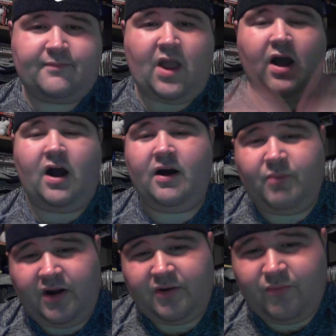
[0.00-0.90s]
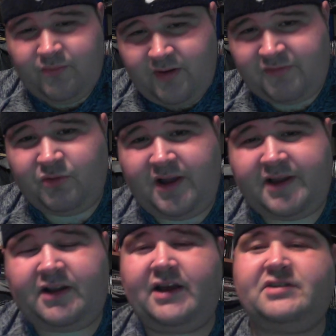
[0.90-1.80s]
but if you like
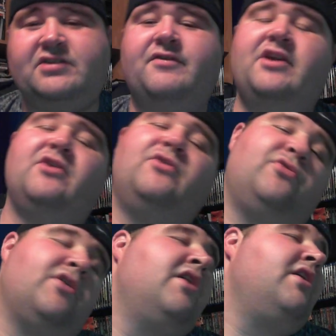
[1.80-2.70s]
collection videos,